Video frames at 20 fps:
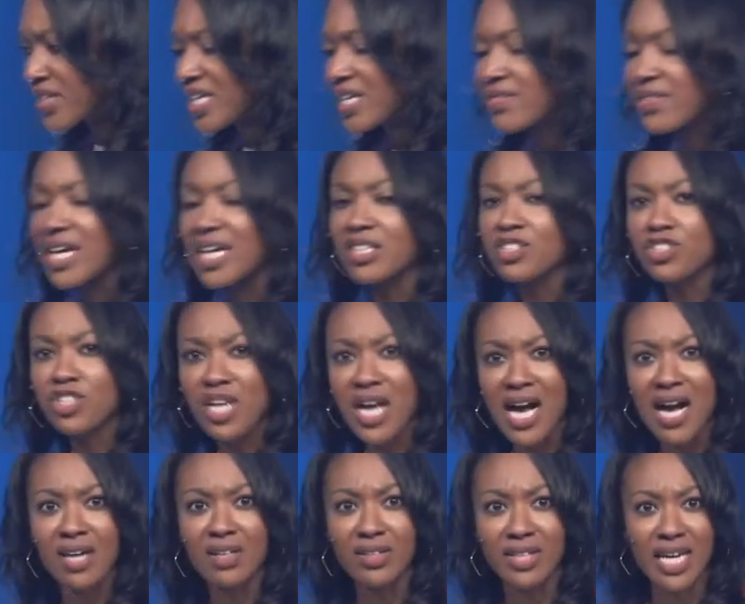in that
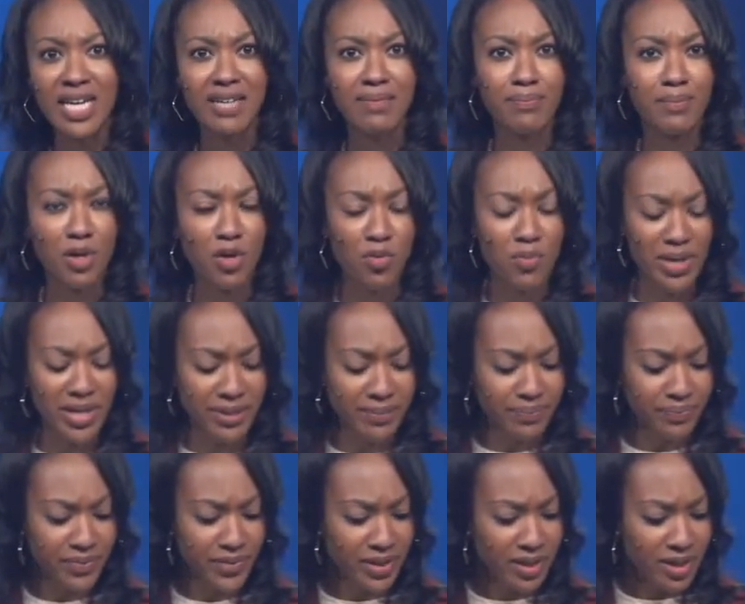childlike moment.
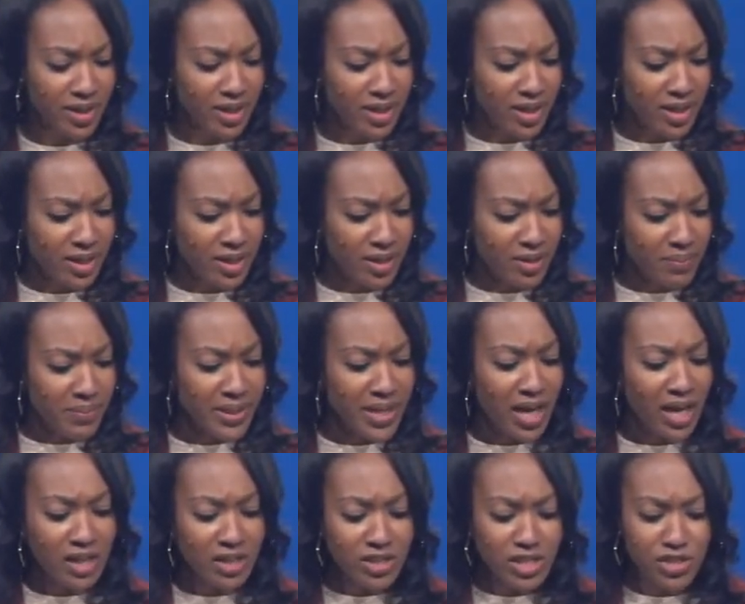But it
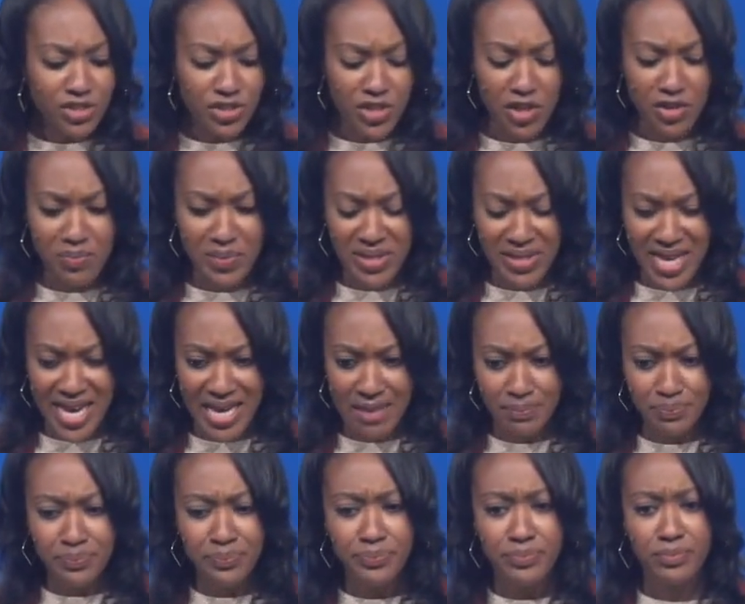also showed me that
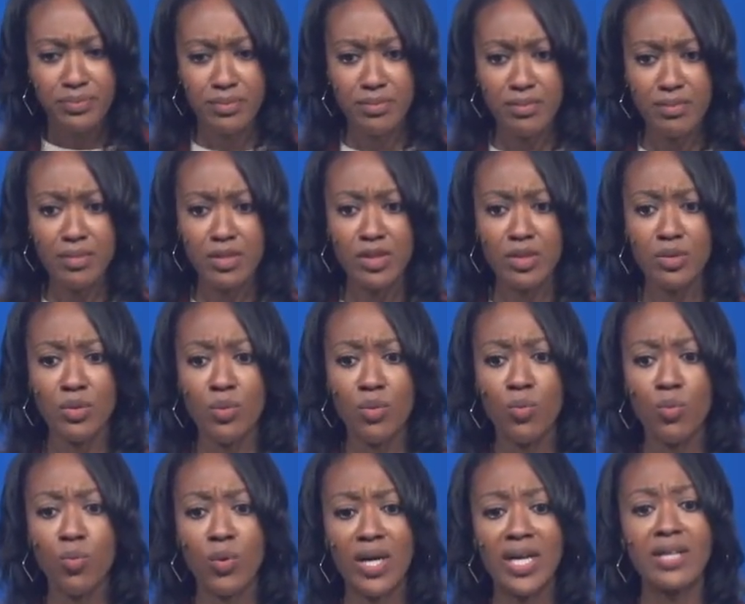
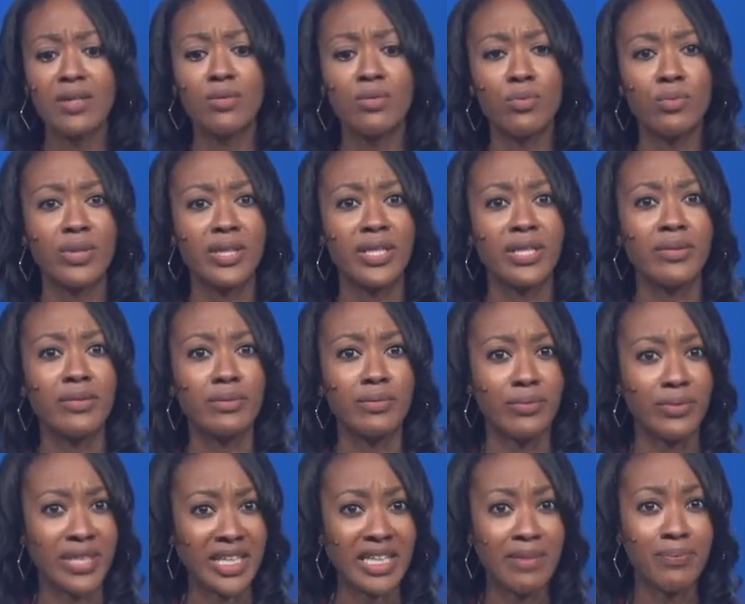what we
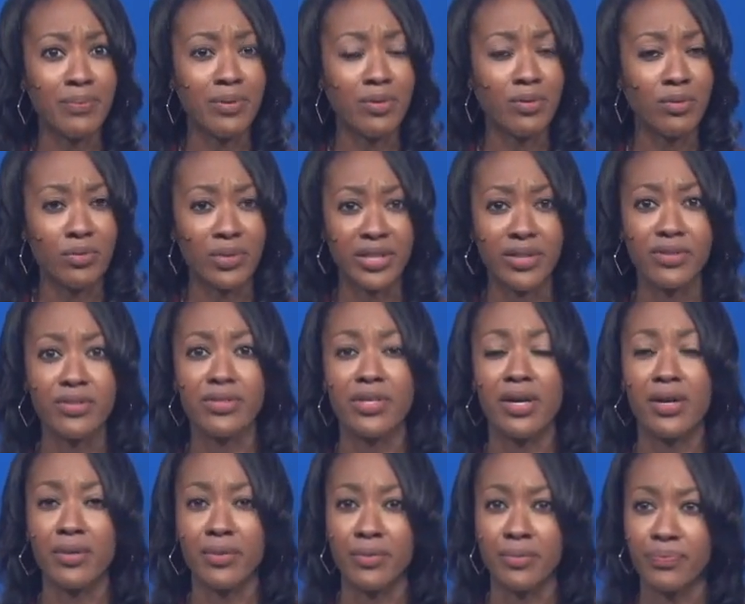reap, we
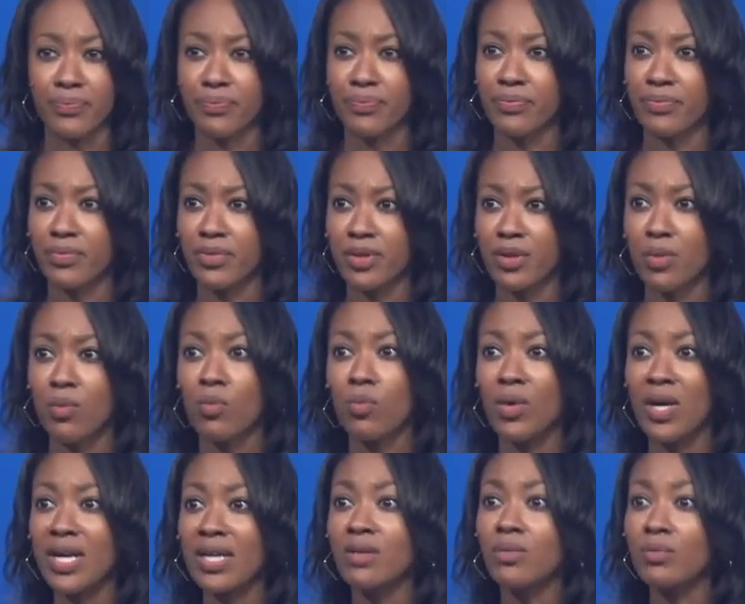sow.
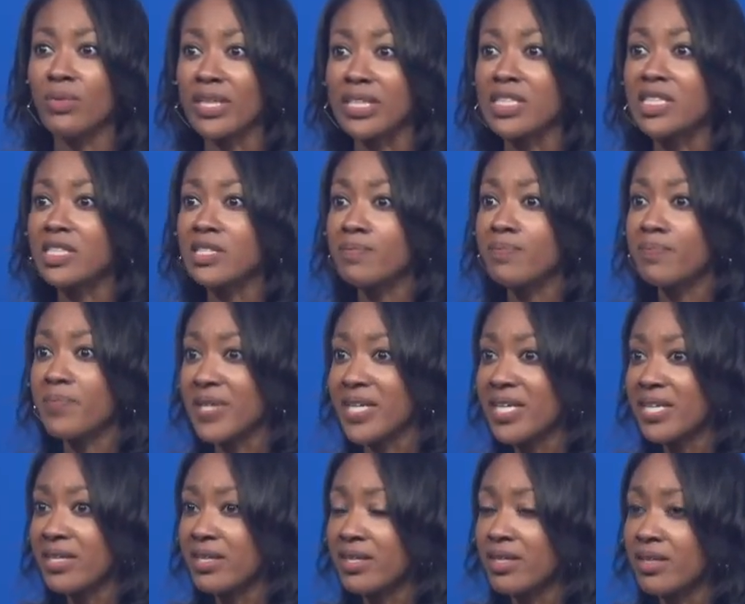What we
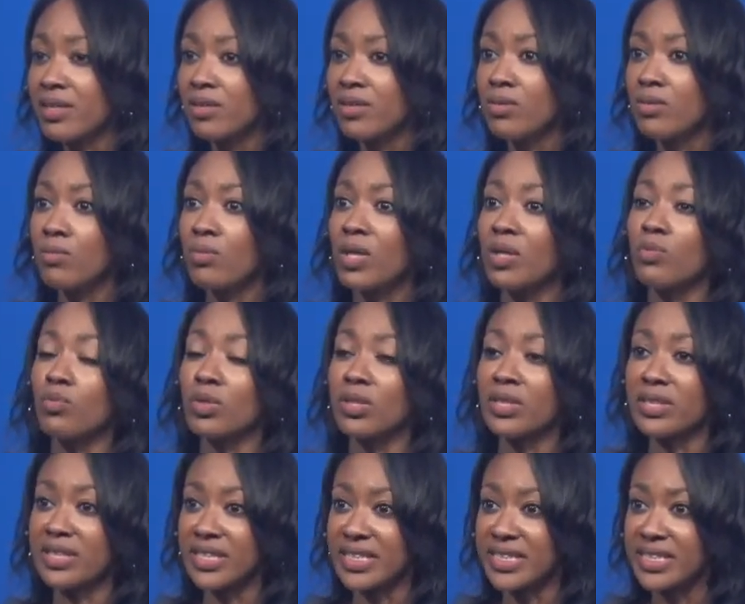speak, what we're
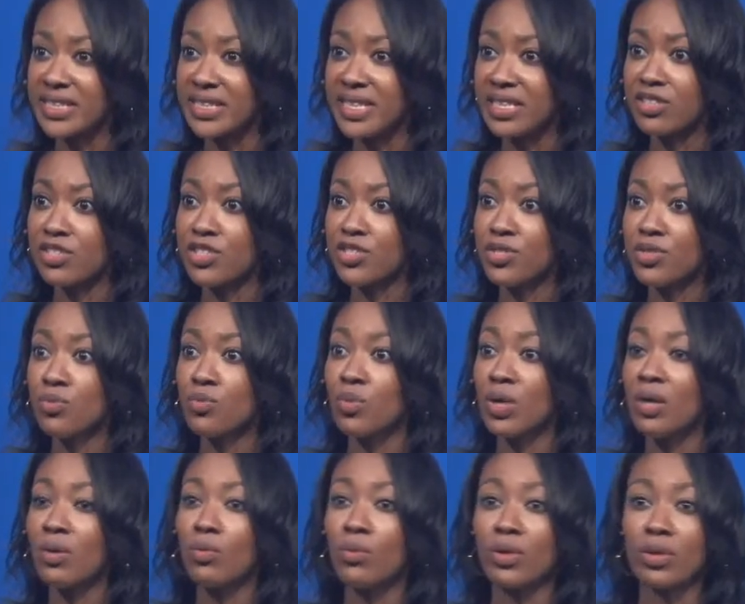listening to,
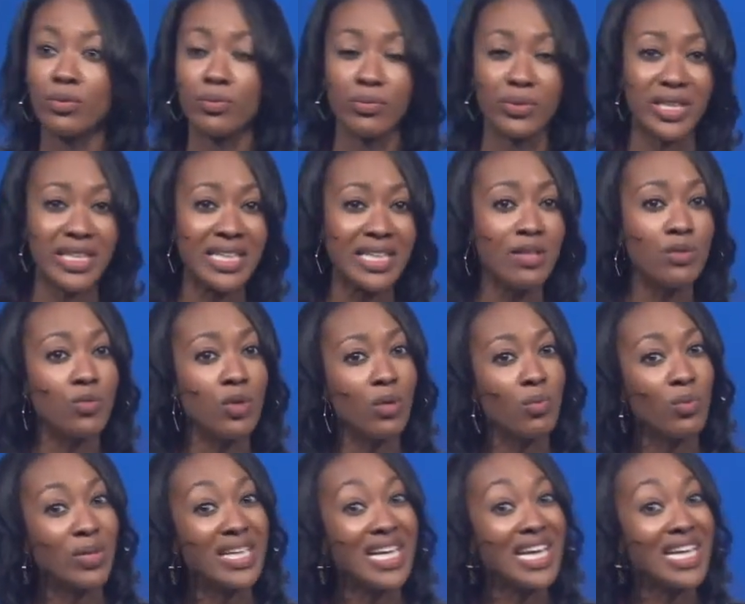what we're reading, what
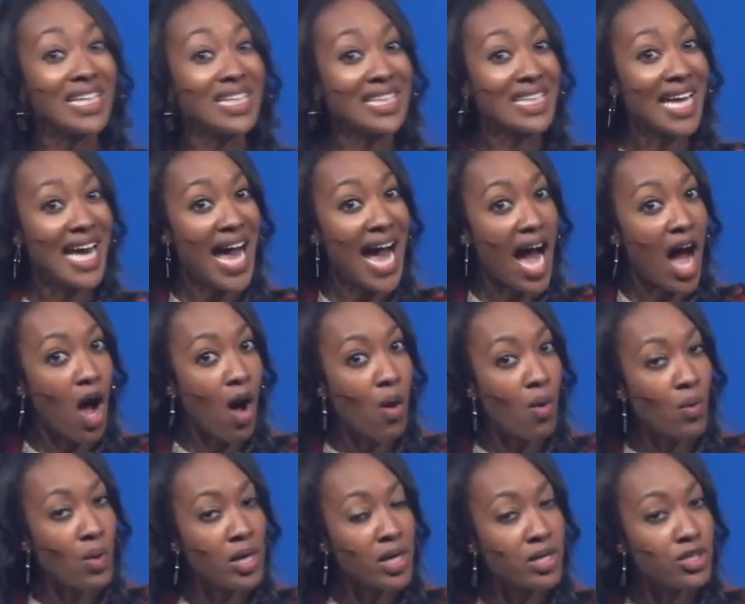we
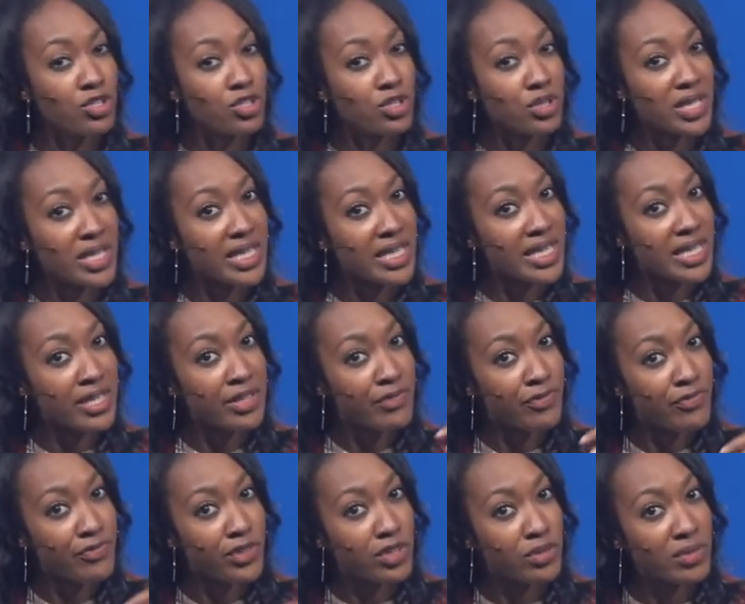allow to
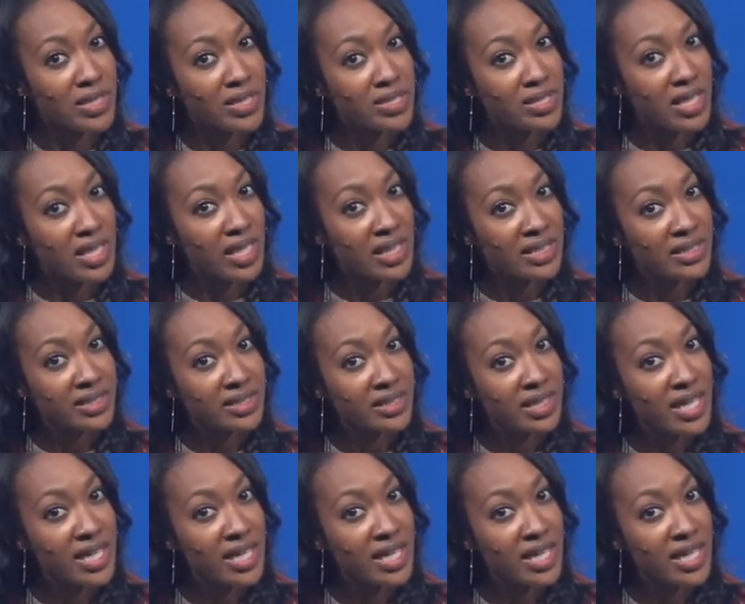influence us